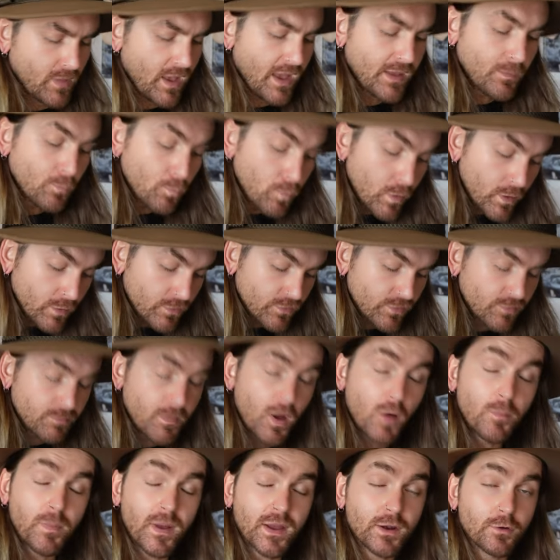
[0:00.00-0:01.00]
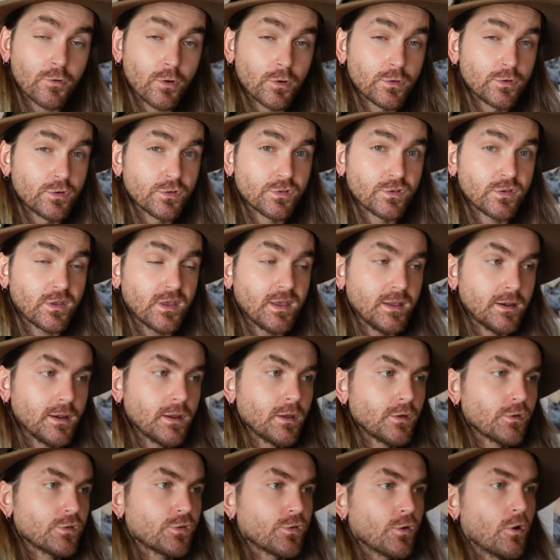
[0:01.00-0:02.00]
It will smell better on your
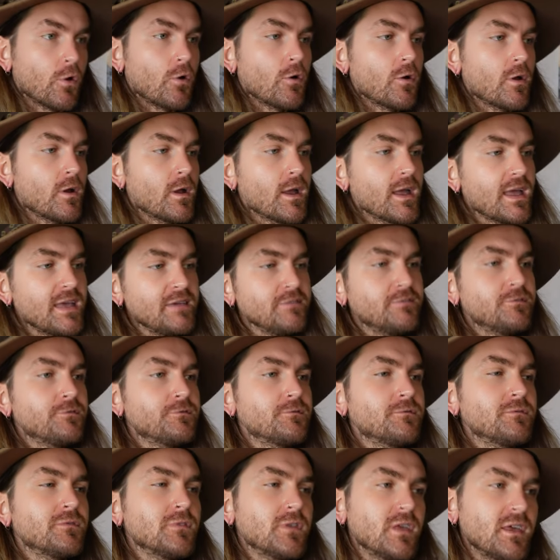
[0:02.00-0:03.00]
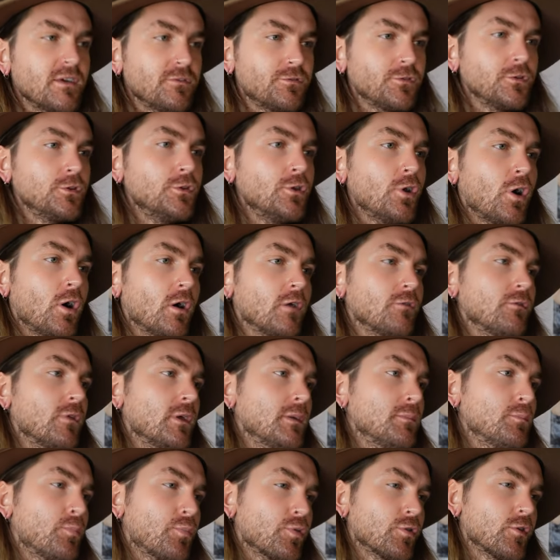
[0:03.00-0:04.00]
skin, so if if you're not
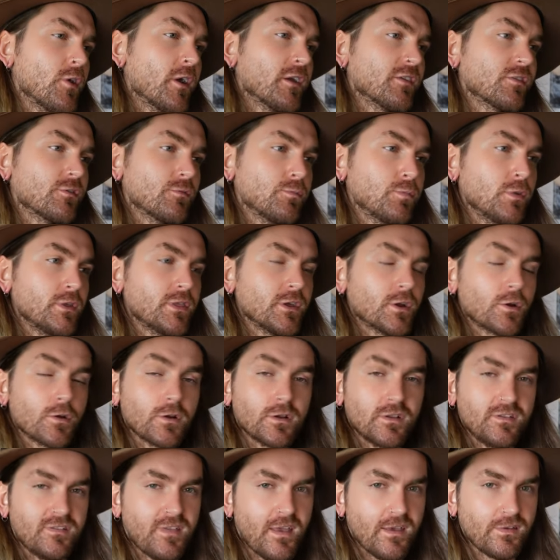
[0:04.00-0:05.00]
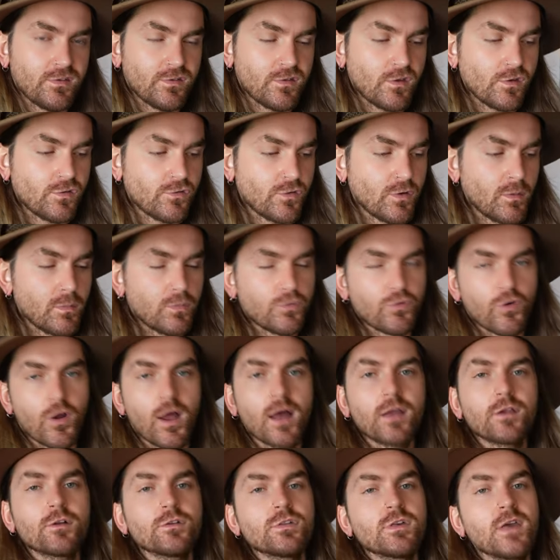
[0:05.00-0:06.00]
impressed with it on a tester strip,
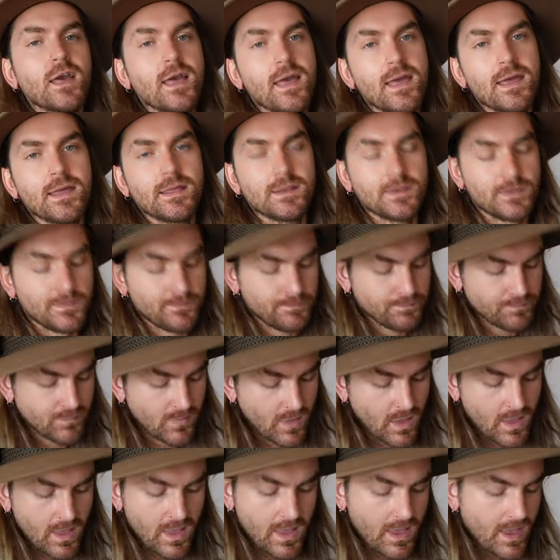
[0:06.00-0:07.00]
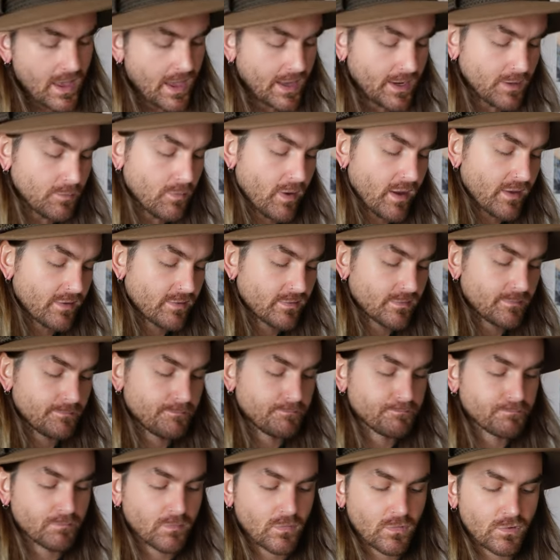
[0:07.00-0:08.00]
try it on your hand. Anyways,
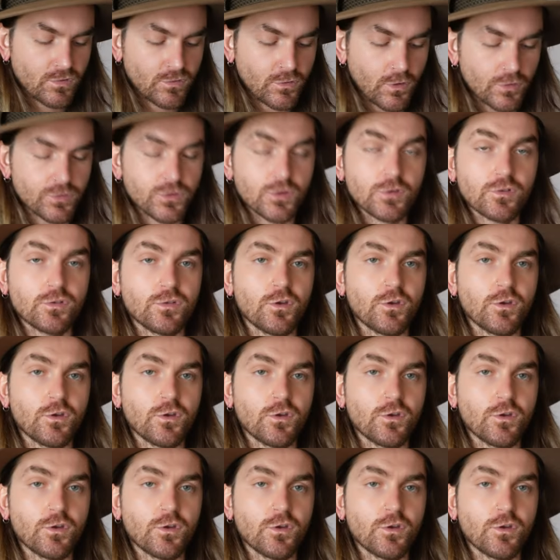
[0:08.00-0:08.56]
Scotch and